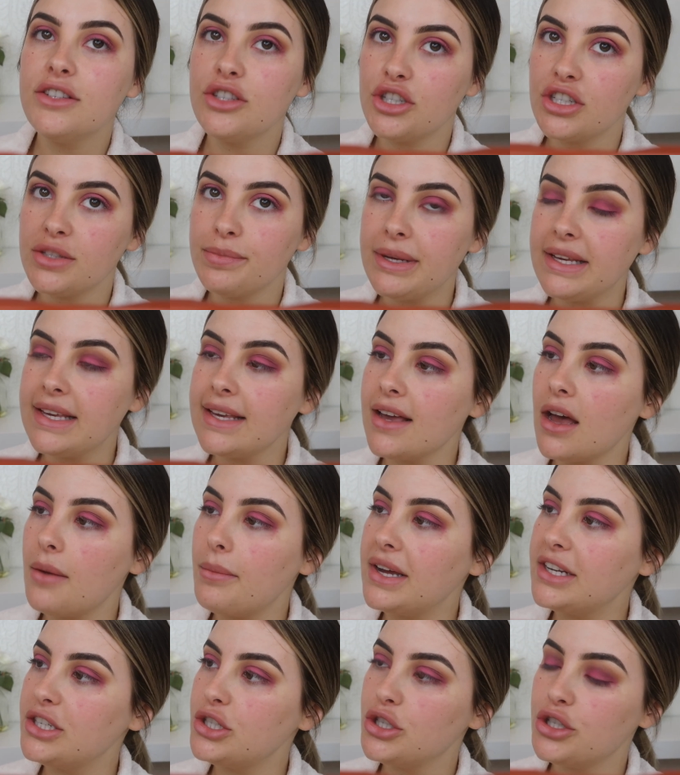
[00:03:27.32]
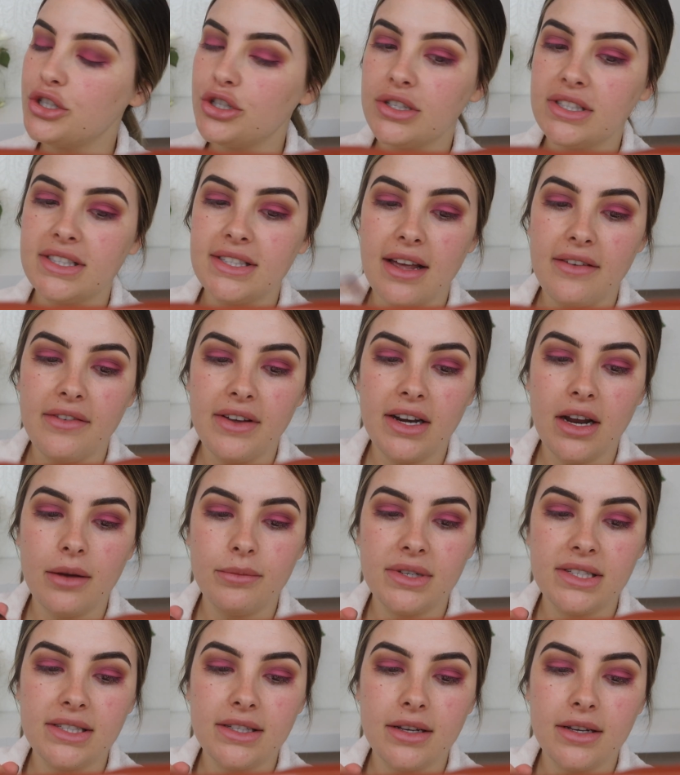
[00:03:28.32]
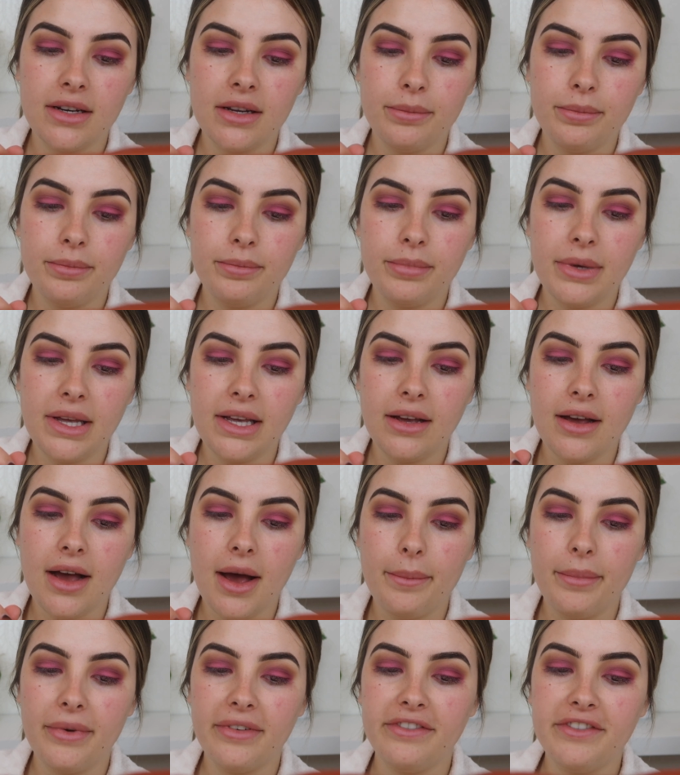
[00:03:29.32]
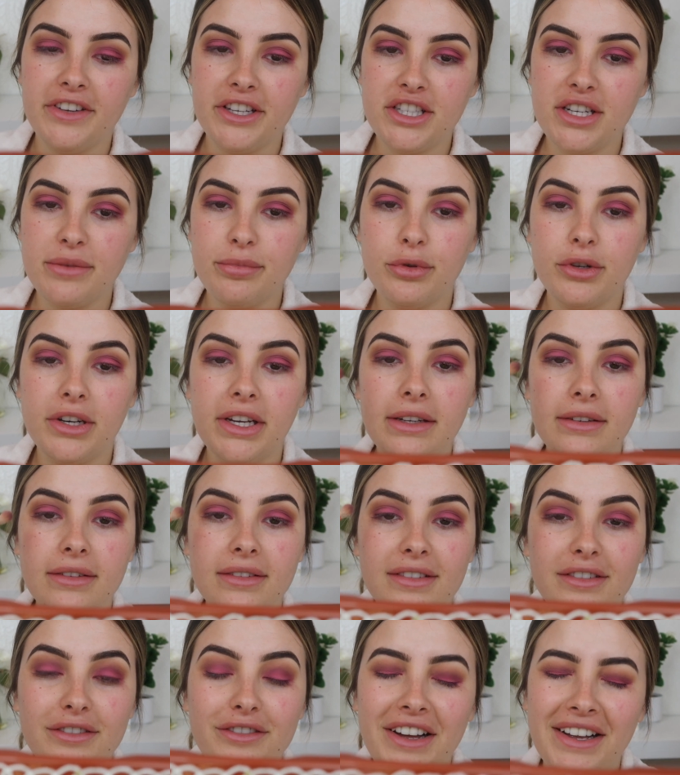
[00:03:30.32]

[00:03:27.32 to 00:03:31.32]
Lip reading: So just picking up my 227, I'm just going to pick up Fiji pudding.